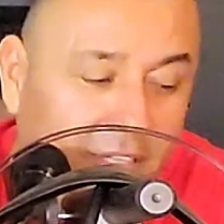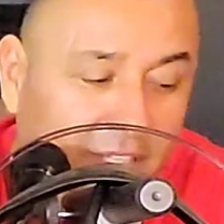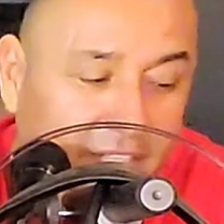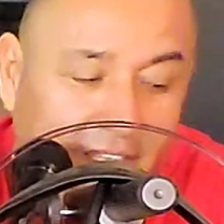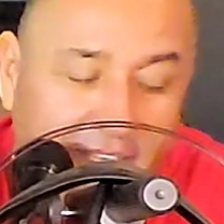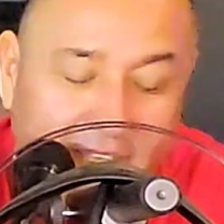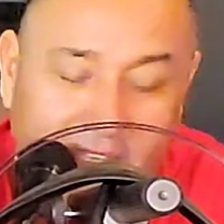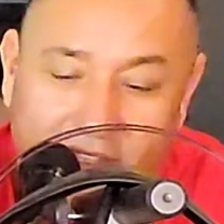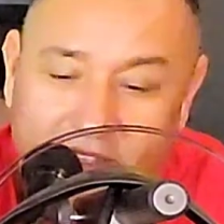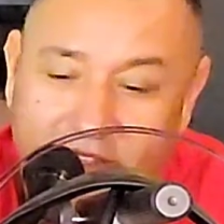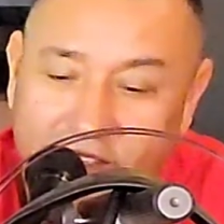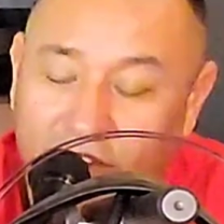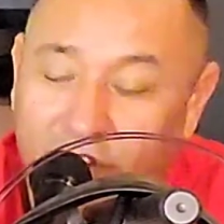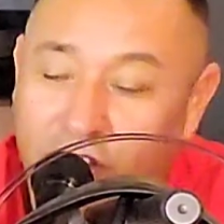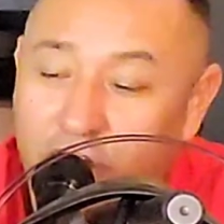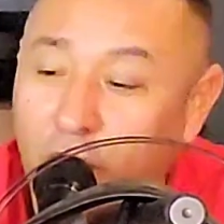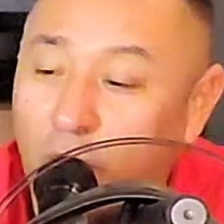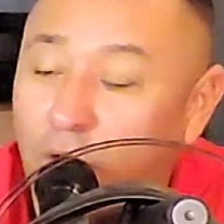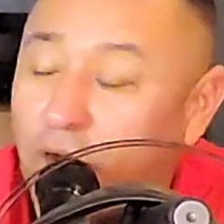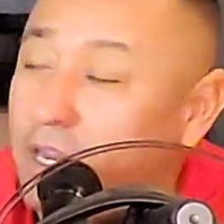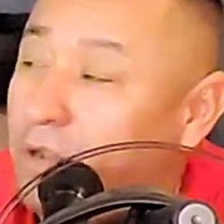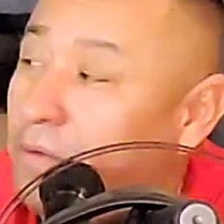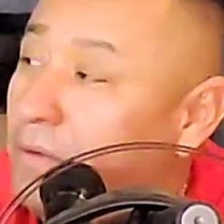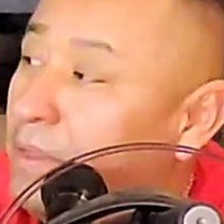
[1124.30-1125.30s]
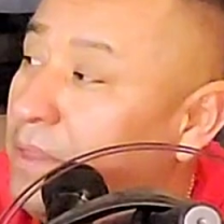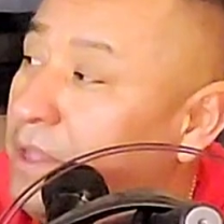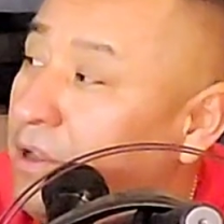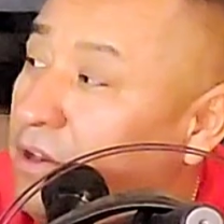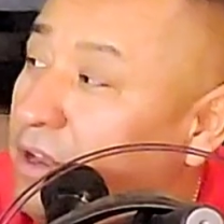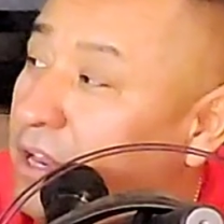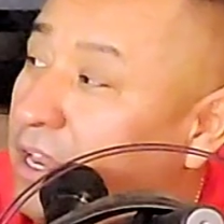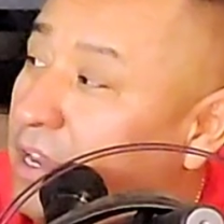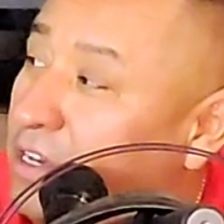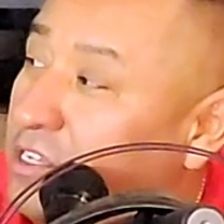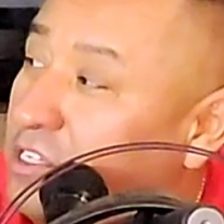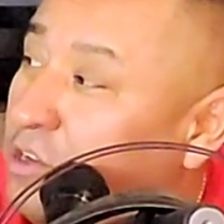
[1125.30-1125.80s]
Dude. So you weren't even there to
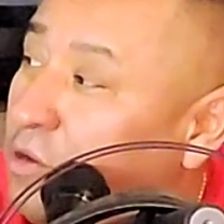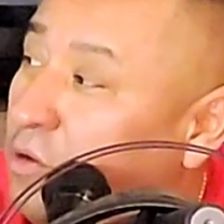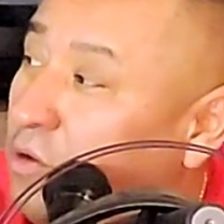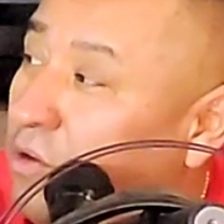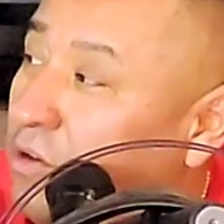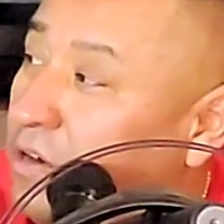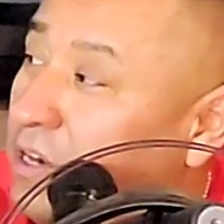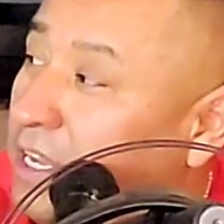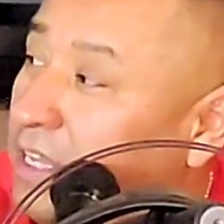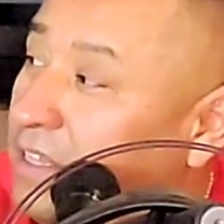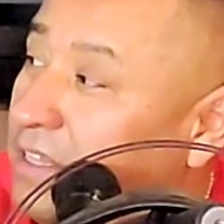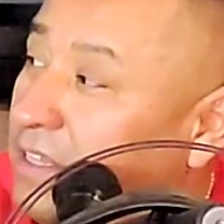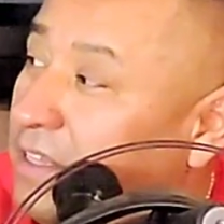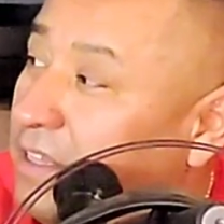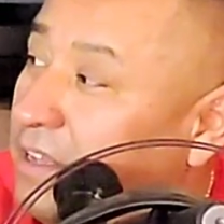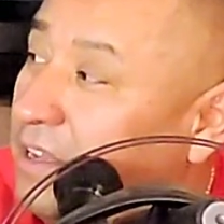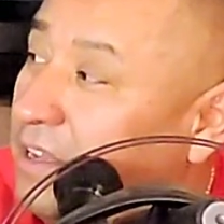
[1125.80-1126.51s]
cut the cord, nothing.